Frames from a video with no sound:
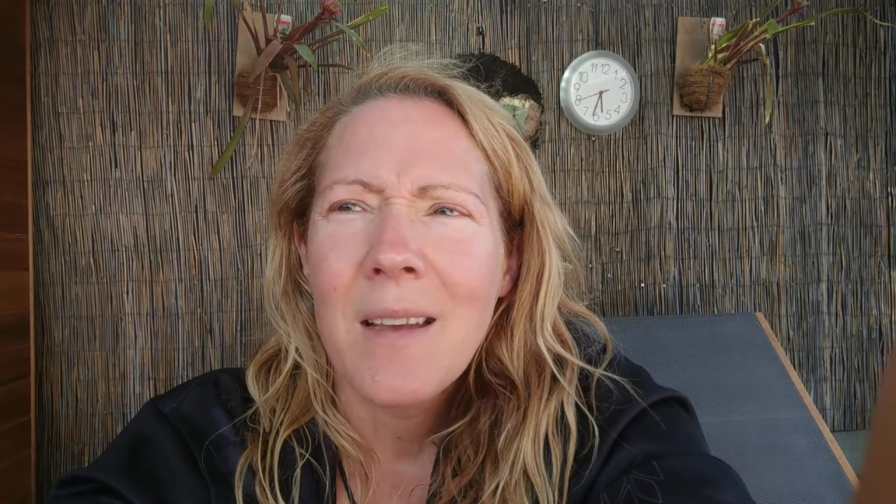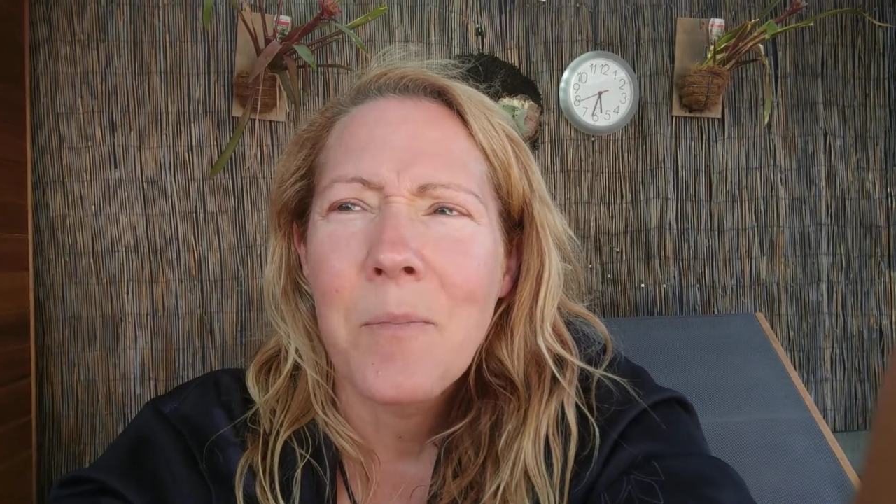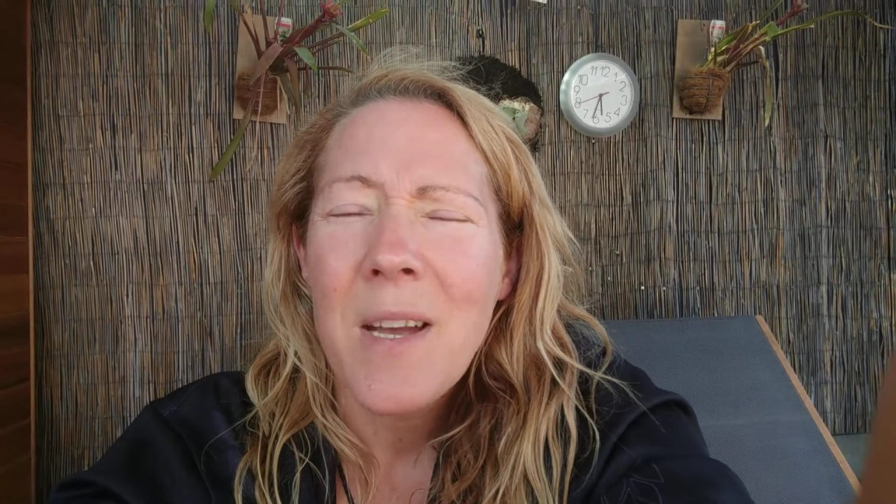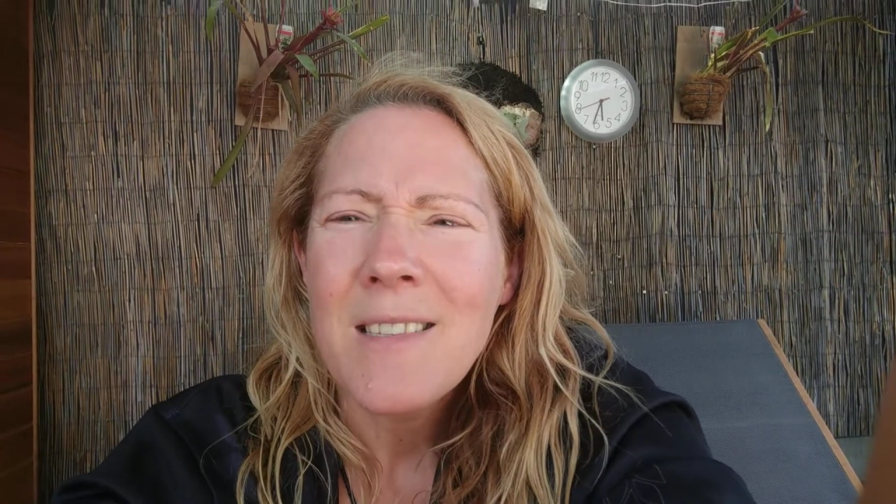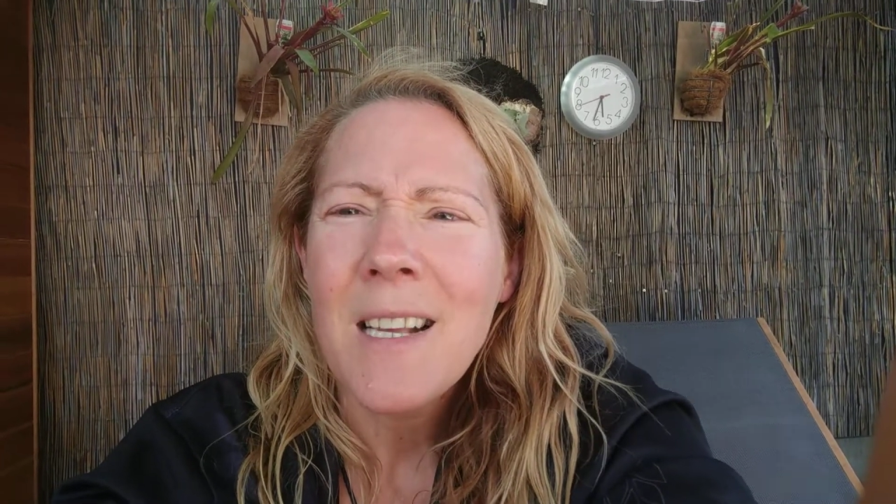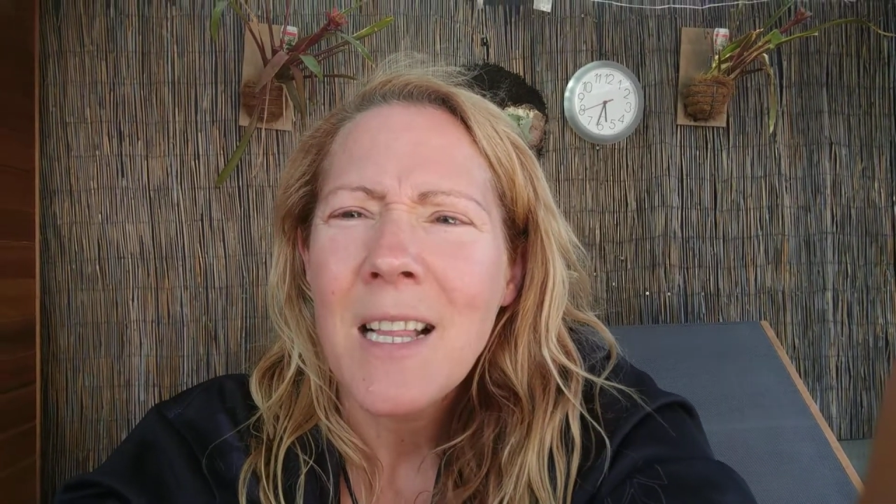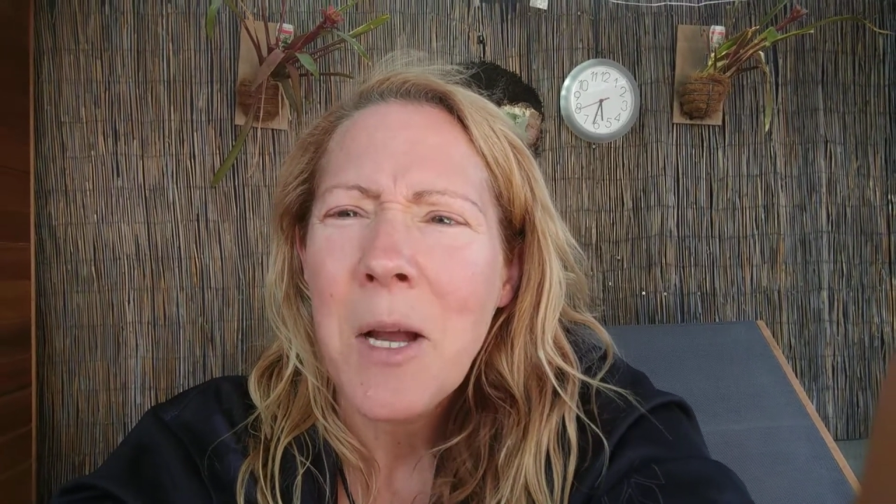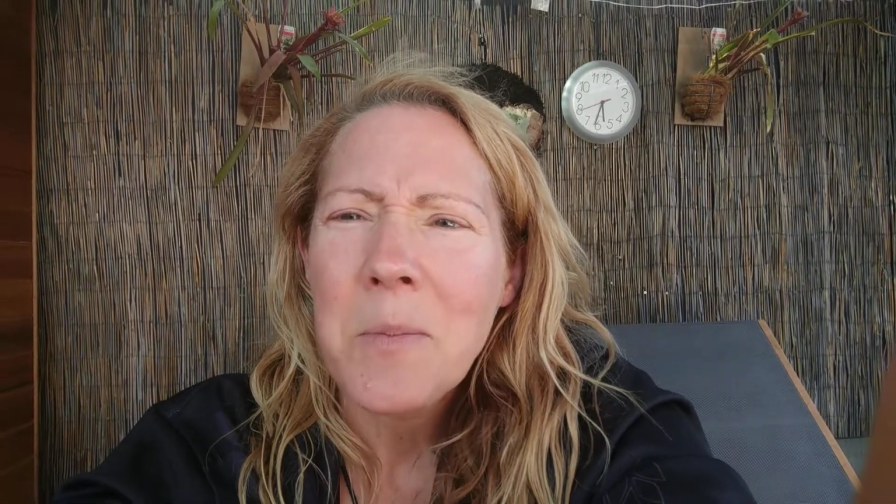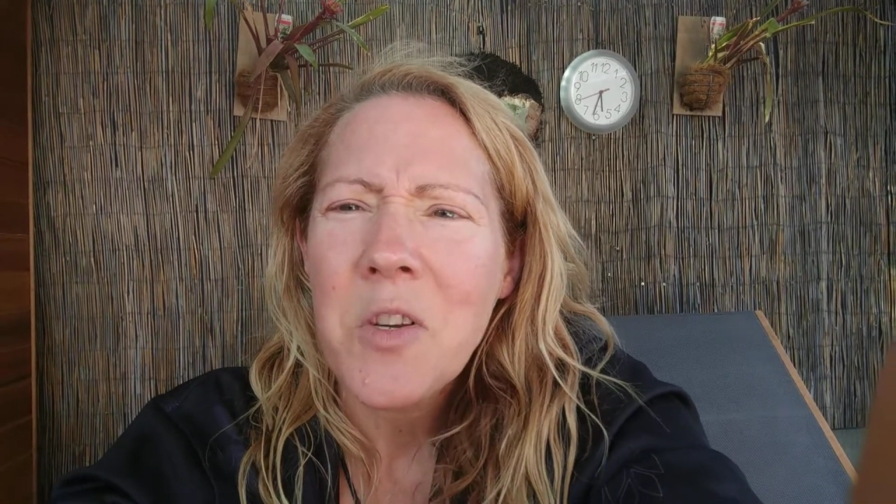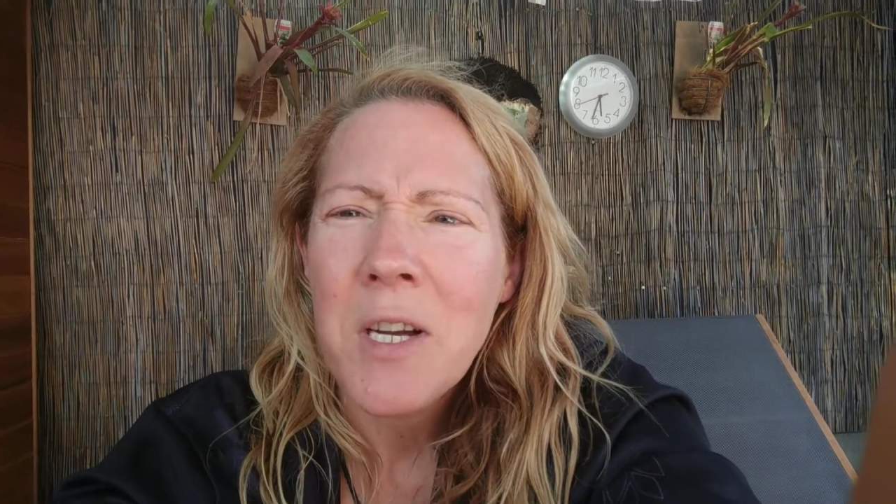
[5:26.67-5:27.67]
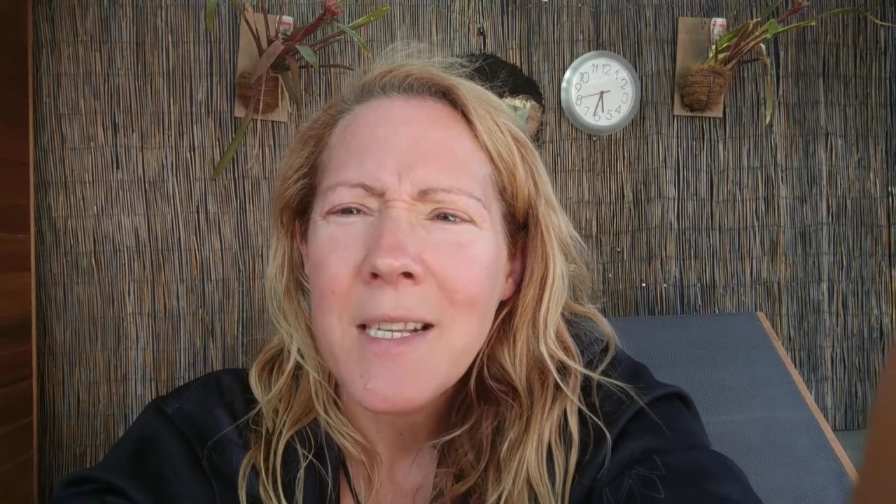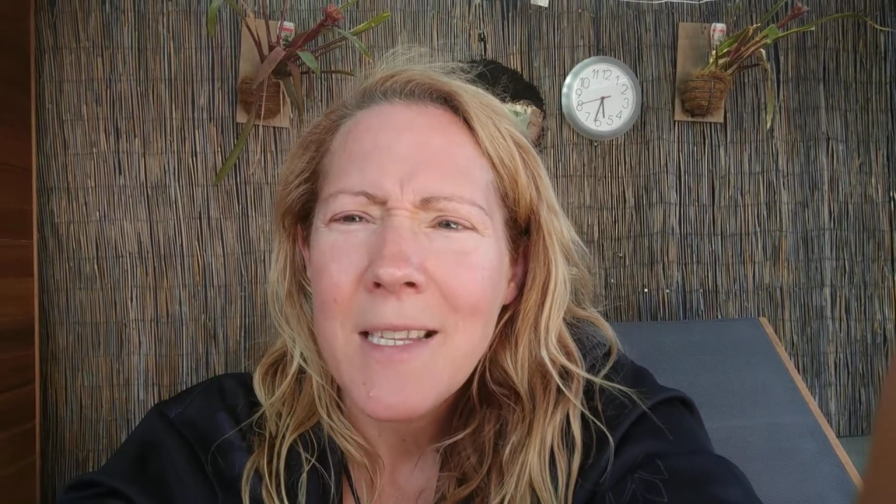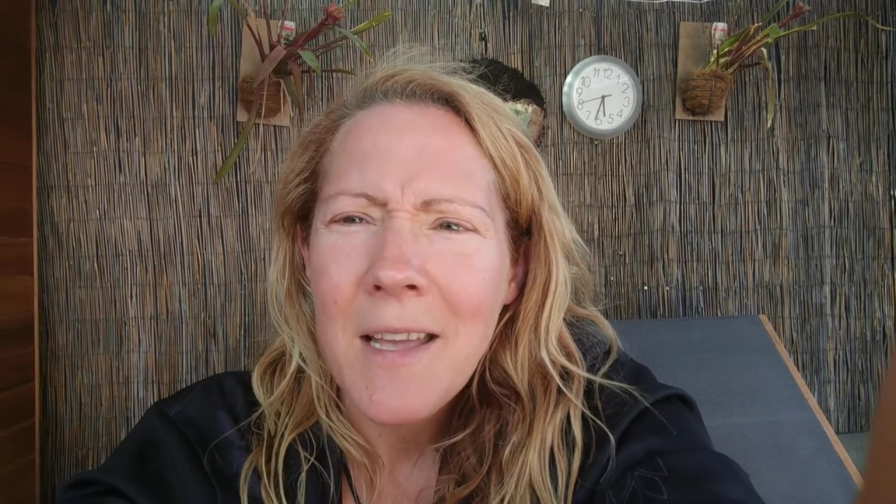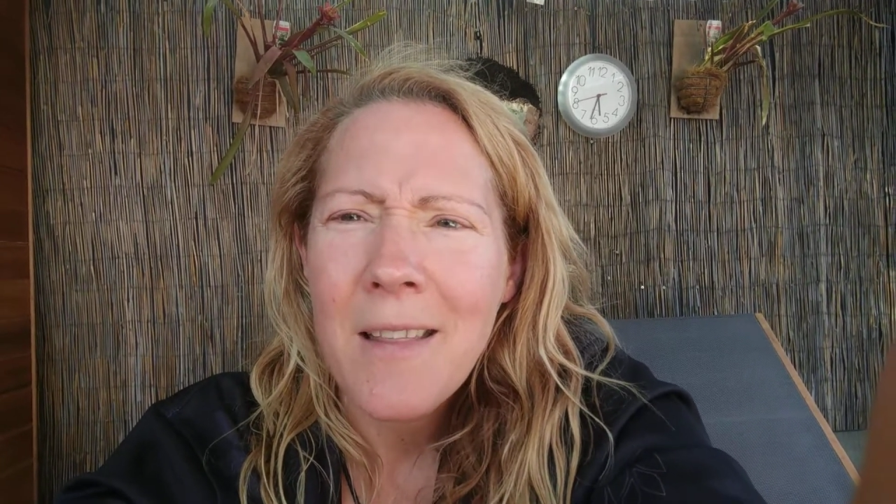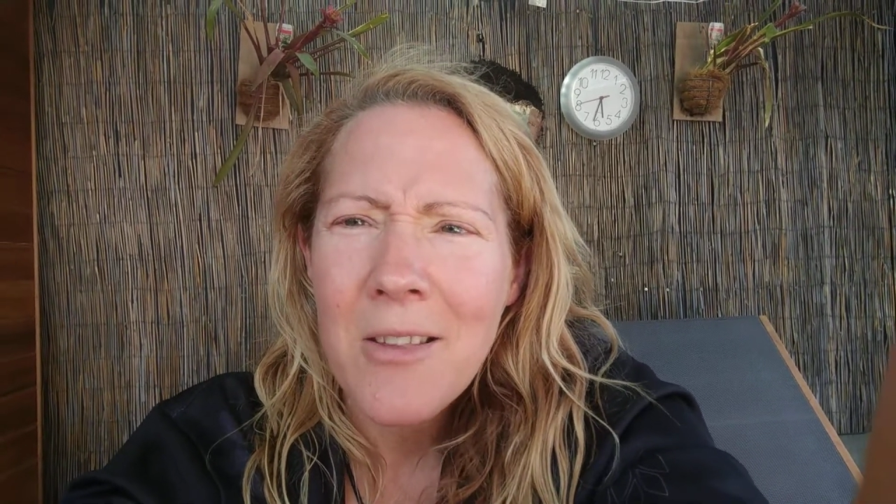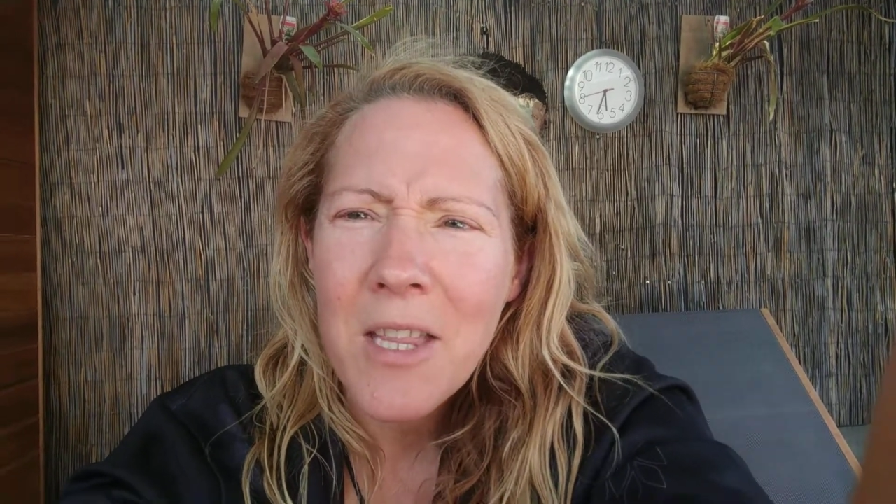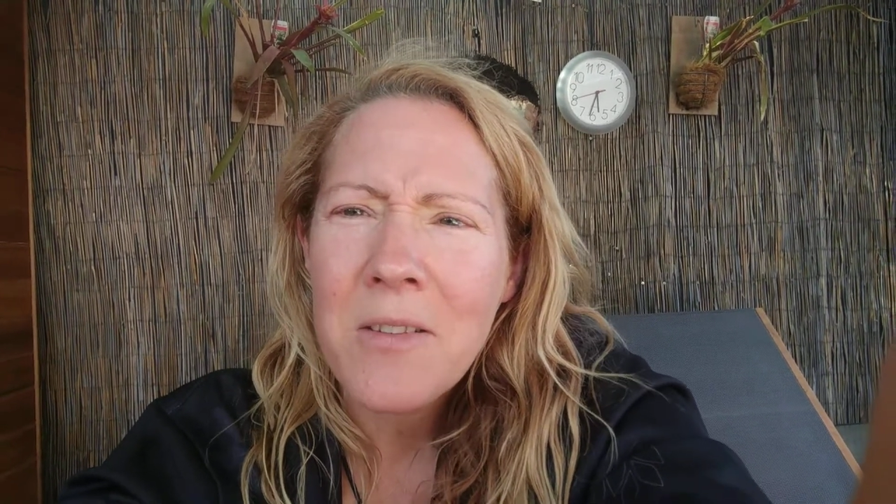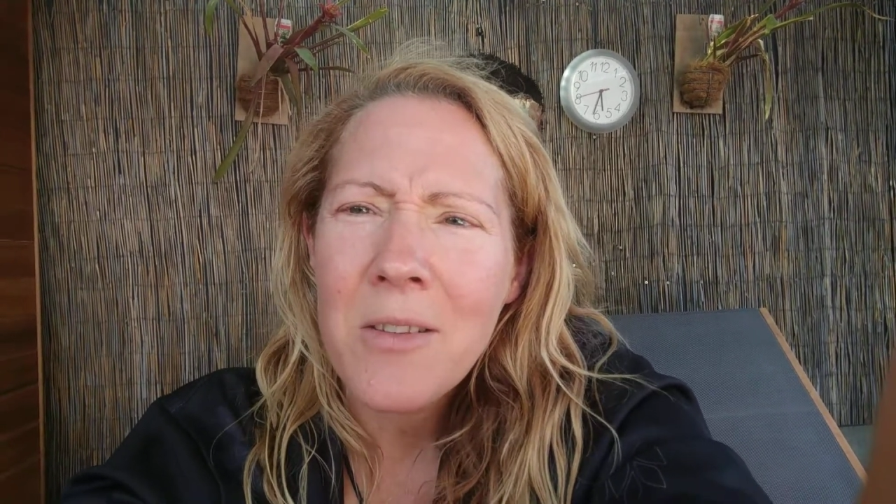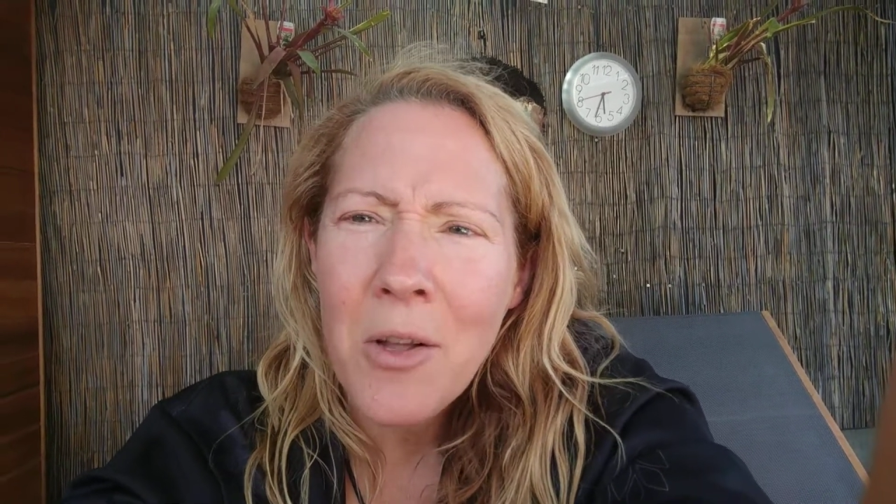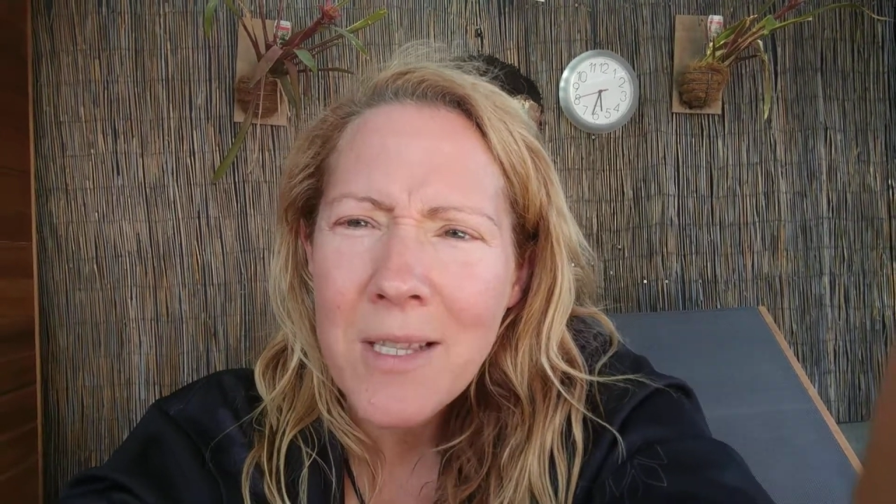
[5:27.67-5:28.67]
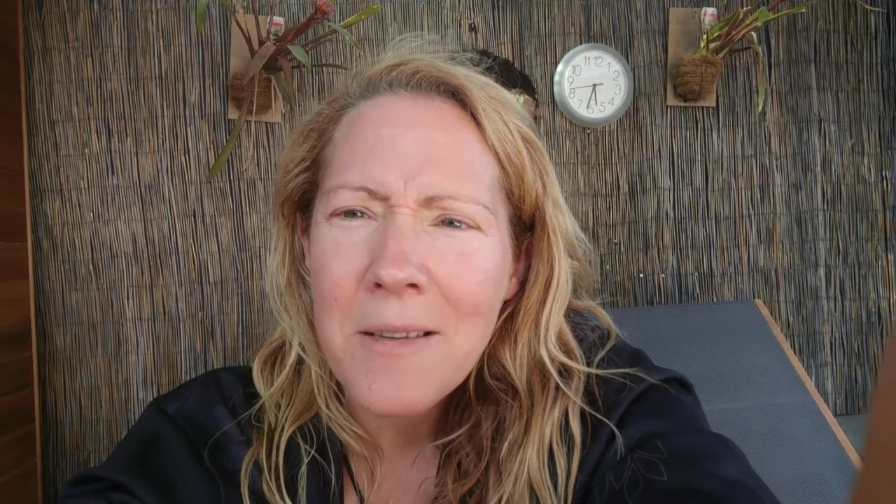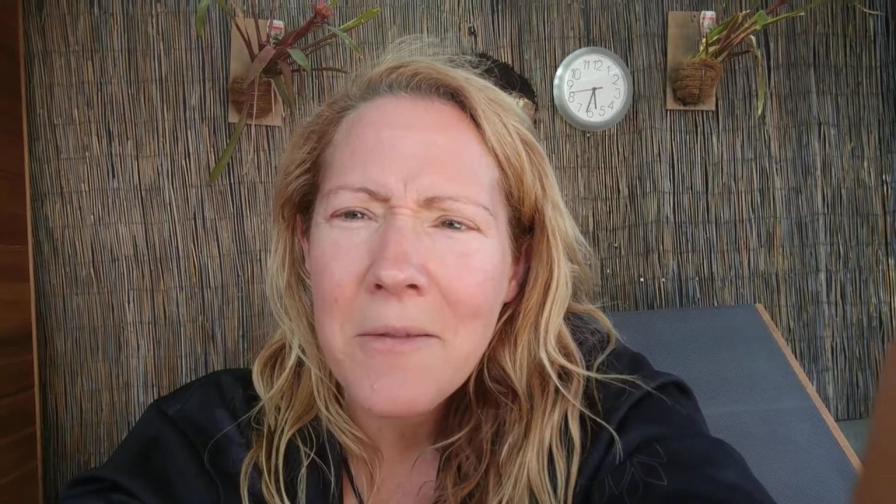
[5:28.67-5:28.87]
basically, I'm trying to say that there's lots